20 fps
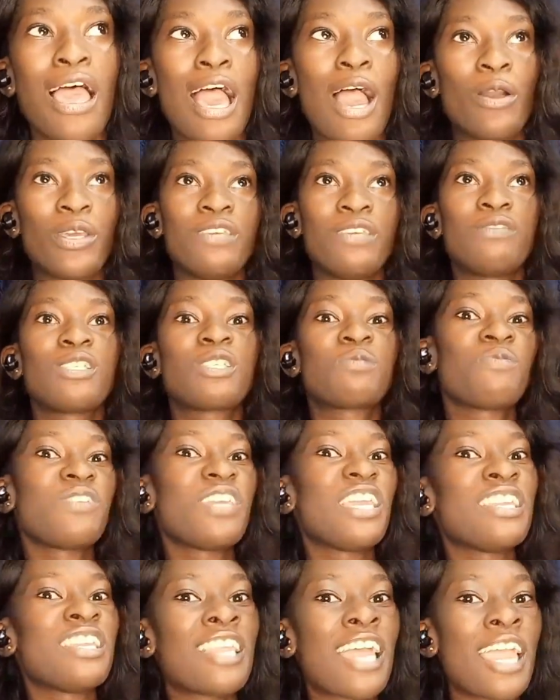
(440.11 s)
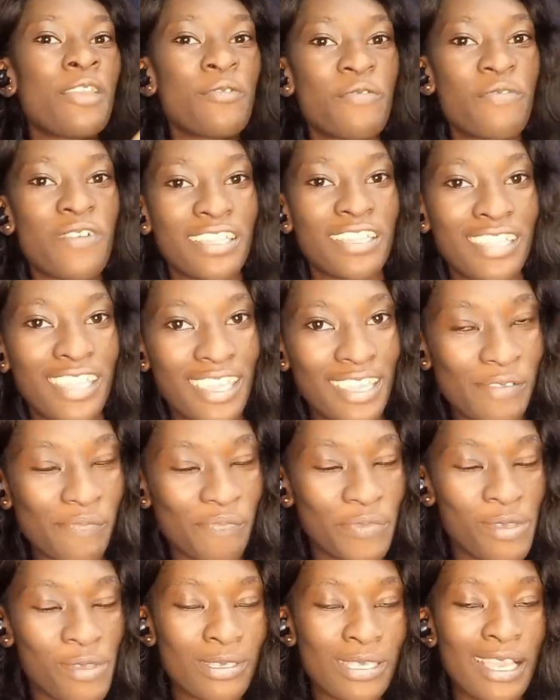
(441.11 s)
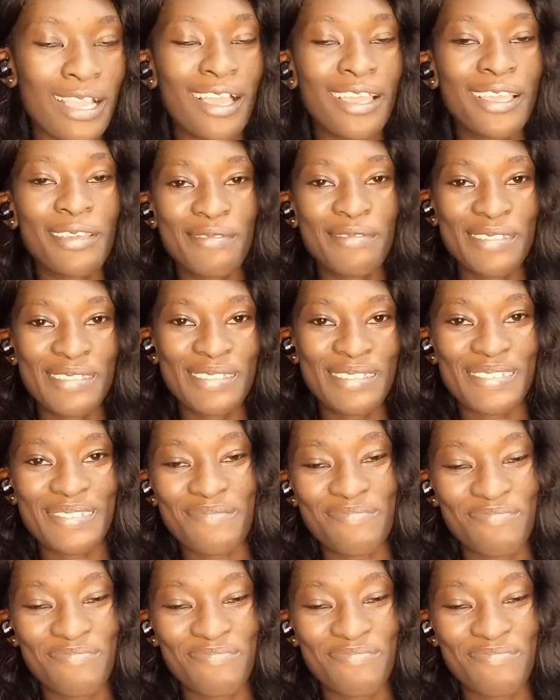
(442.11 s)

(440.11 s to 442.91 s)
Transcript: I'll give this movie a 9 over 10 because I can't give it.